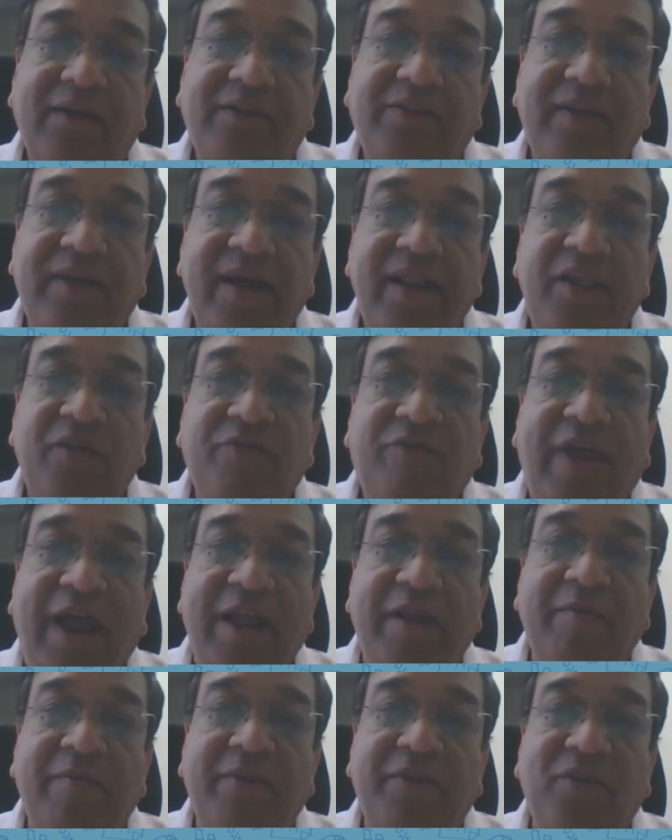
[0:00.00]
Certainly you
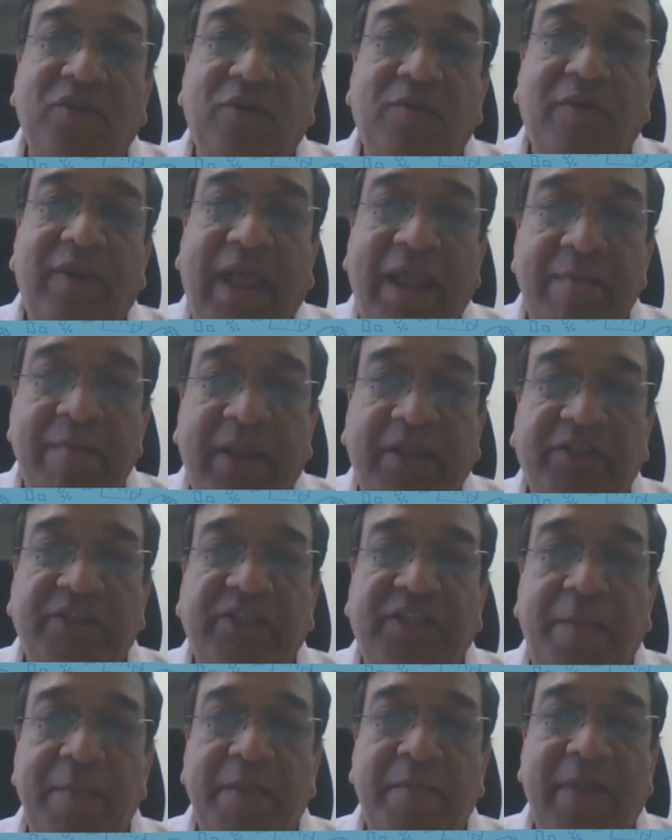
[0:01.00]
find, you know, line
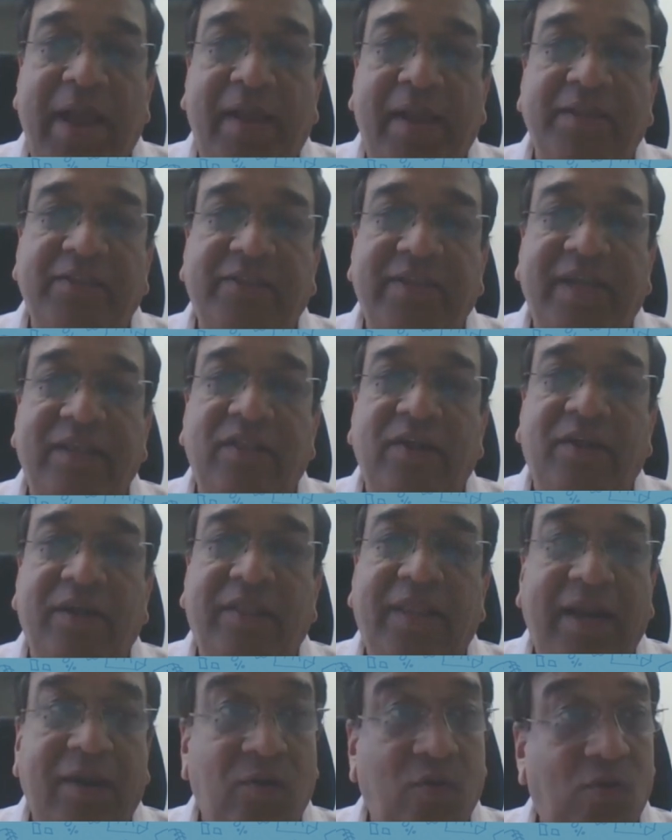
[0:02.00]
managers coming back and saying
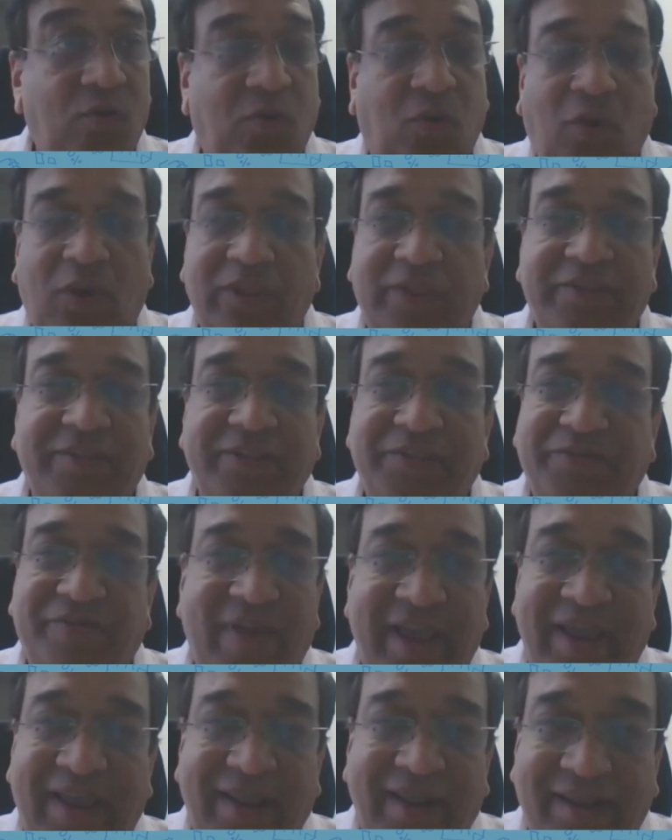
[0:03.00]
that, all this is
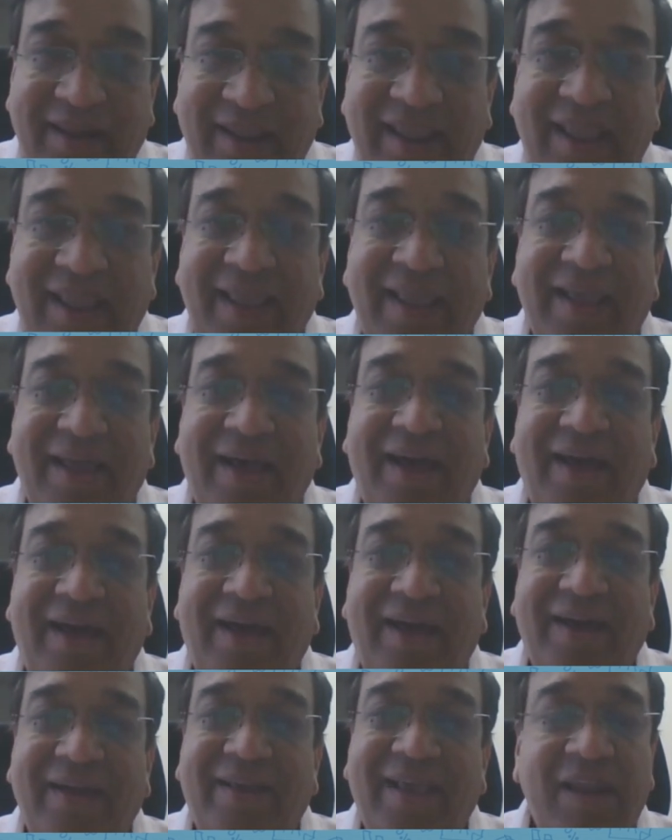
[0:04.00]
fine.
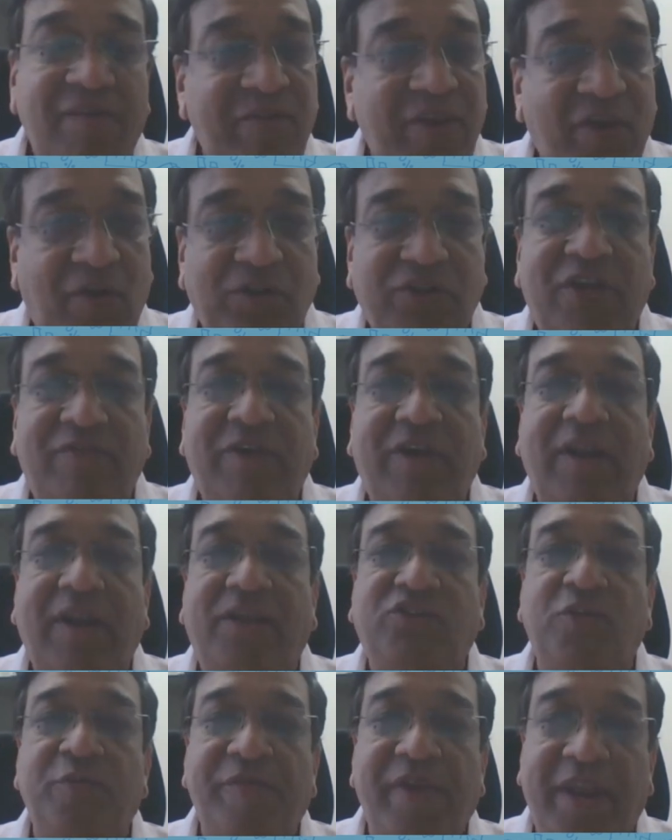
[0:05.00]
Can we also have a
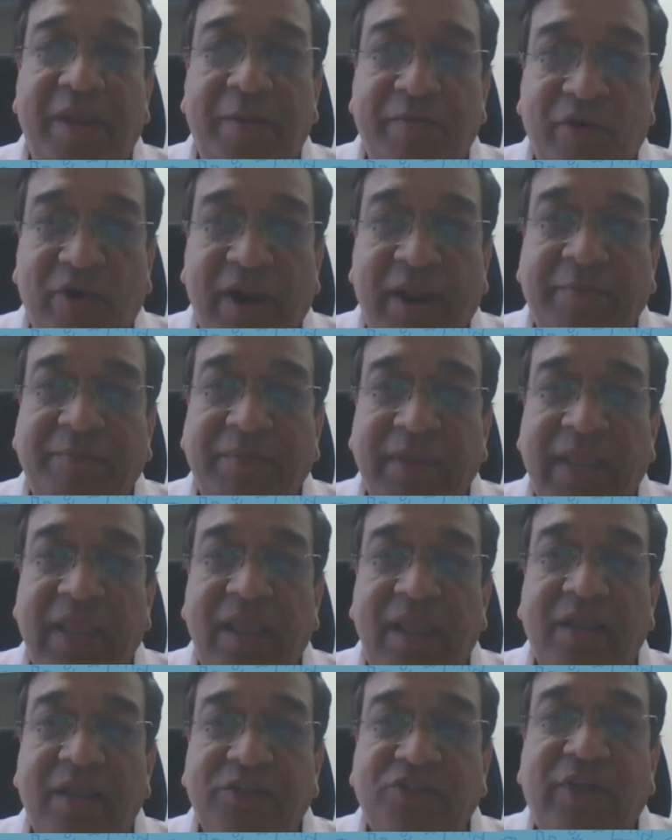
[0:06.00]
classroom training program?
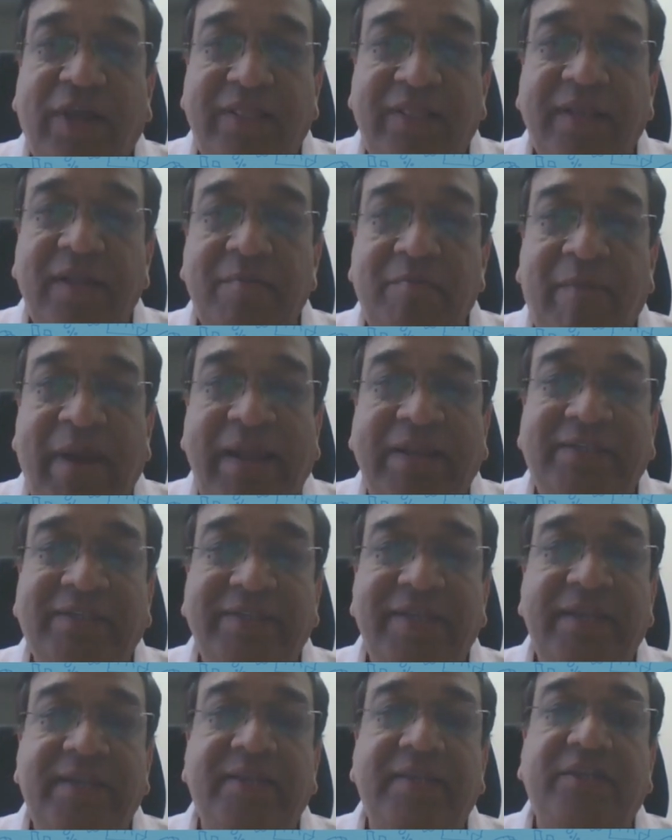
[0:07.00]
So I think a
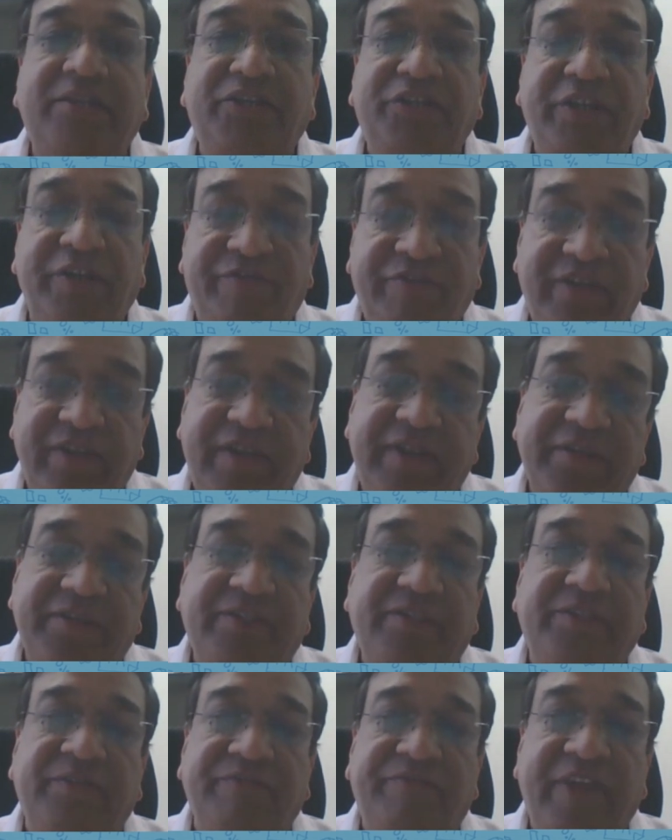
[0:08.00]
mindset shift
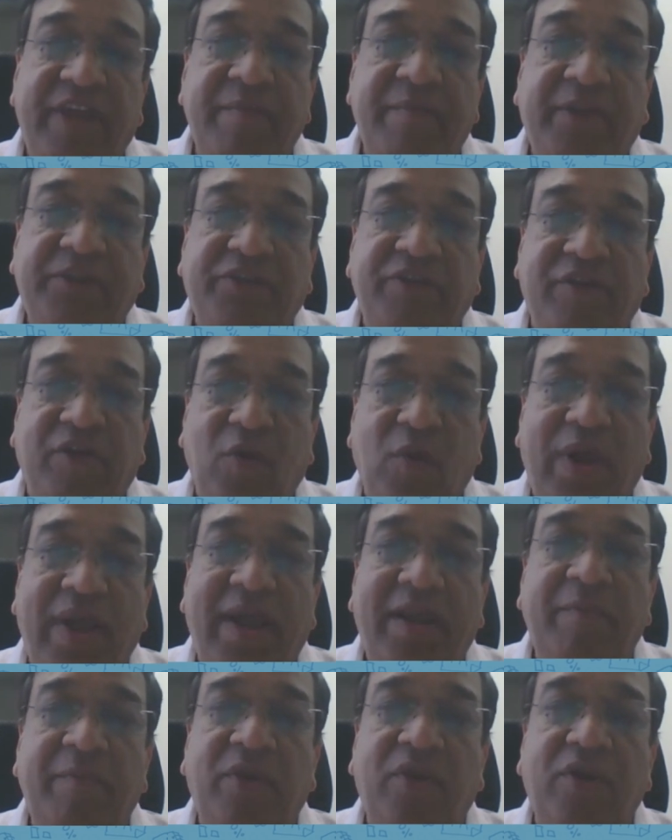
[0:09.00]
is very much
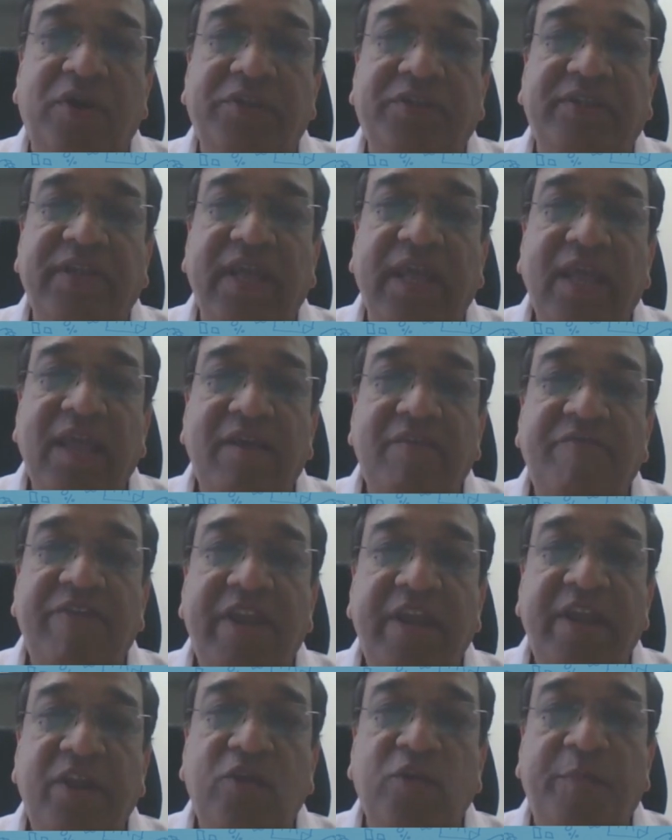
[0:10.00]
required, because
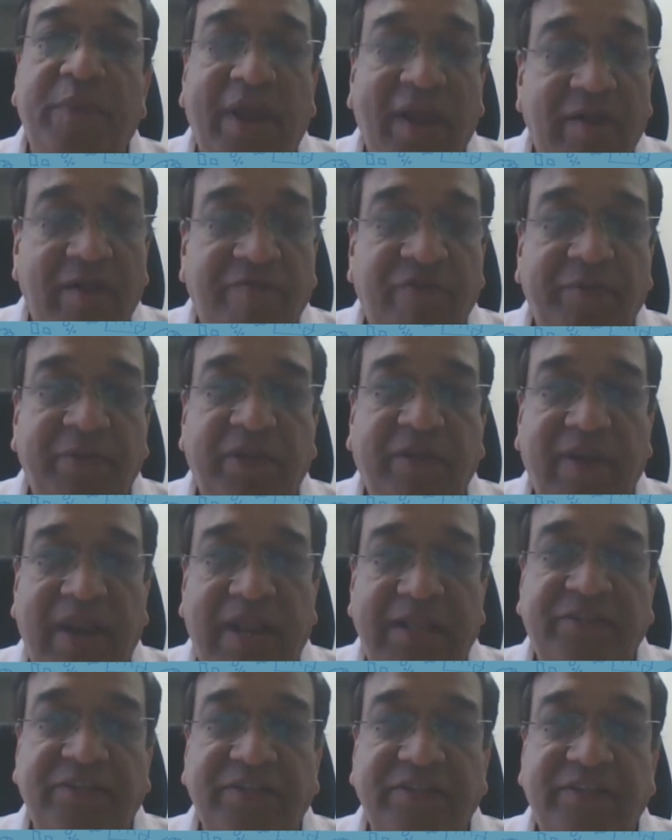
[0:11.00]
we need to pick up from the
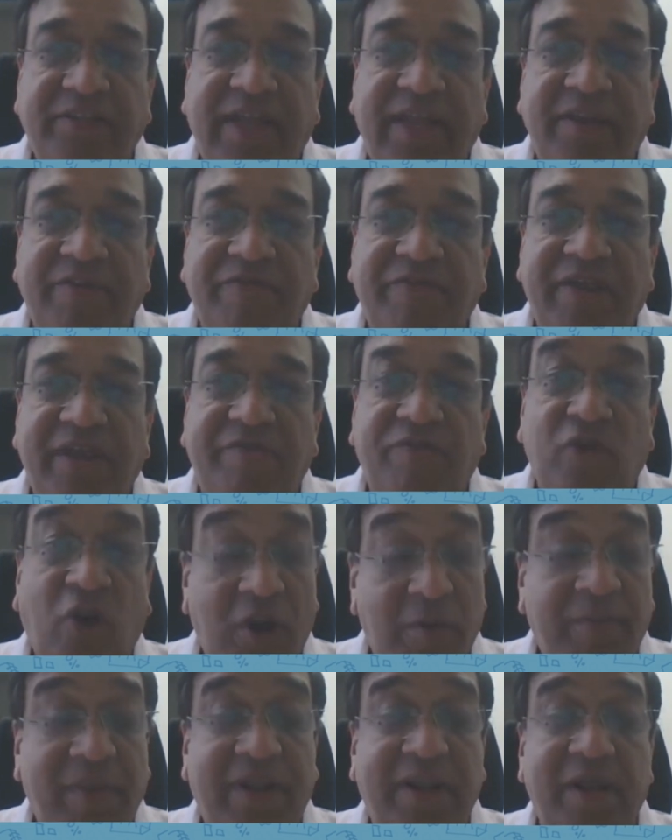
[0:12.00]
crisis. And if we have
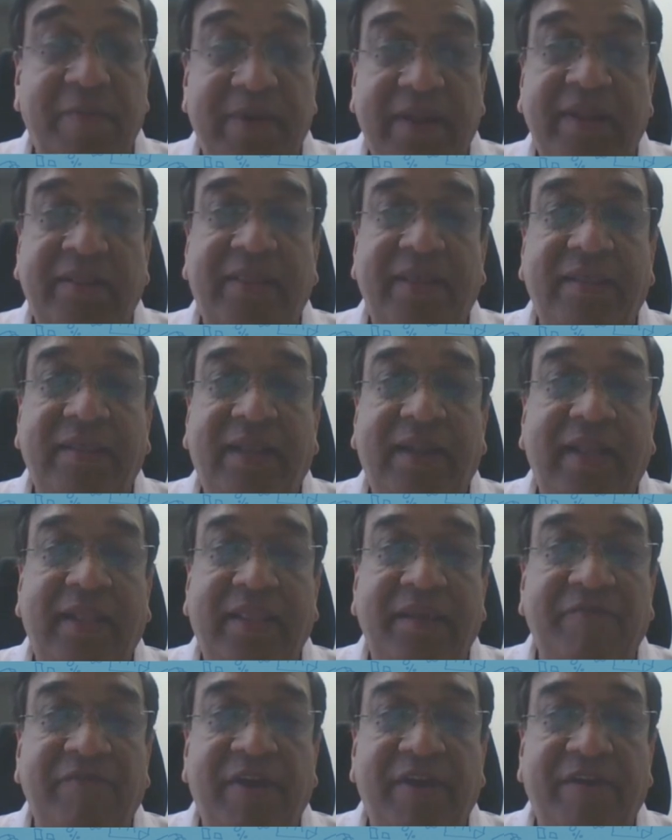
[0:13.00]
not picked up anything, then I
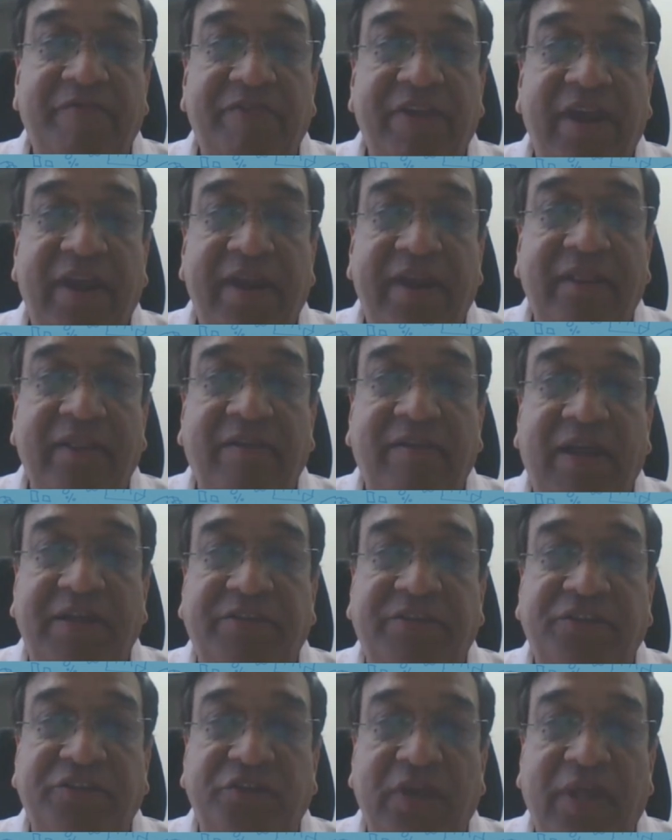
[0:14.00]
think we are letting the
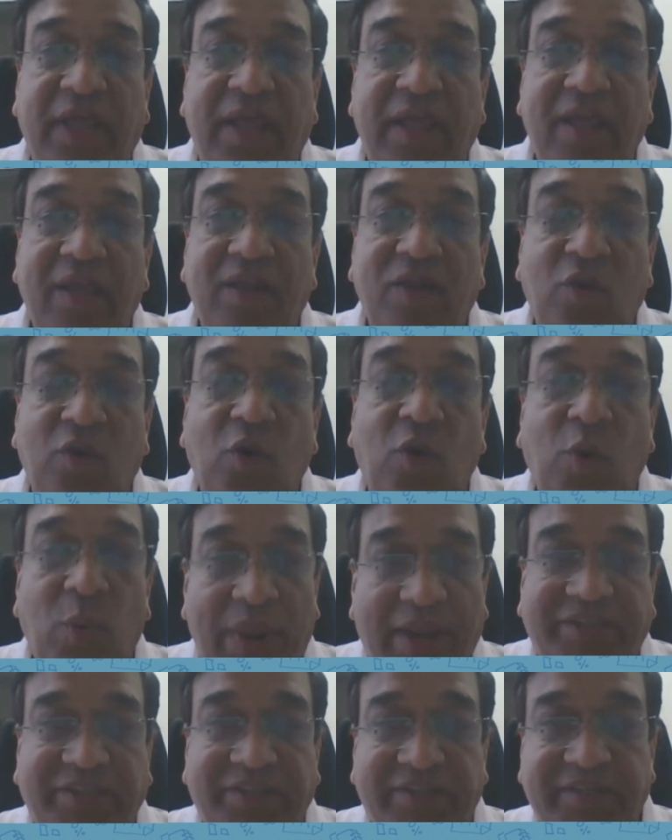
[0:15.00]
crisis go
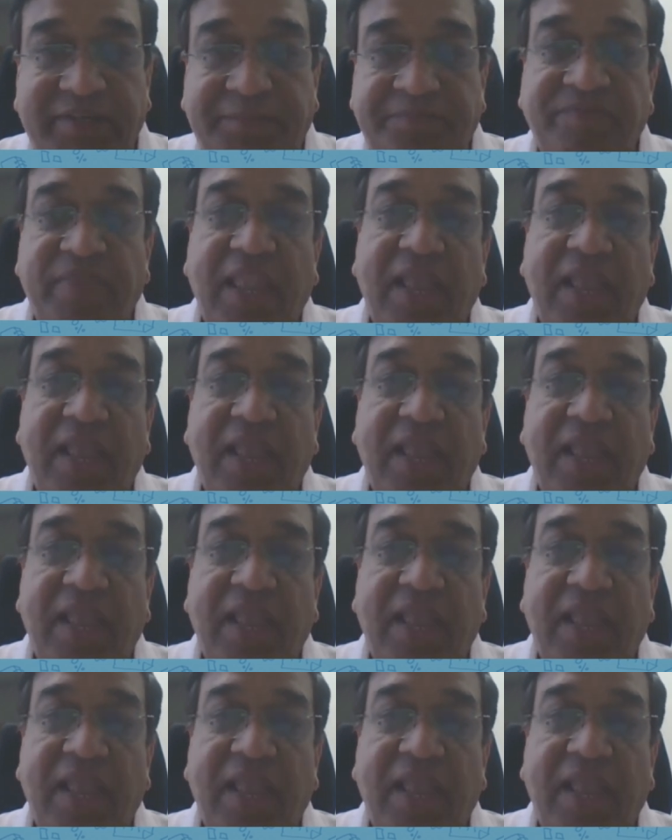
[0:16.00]
waste.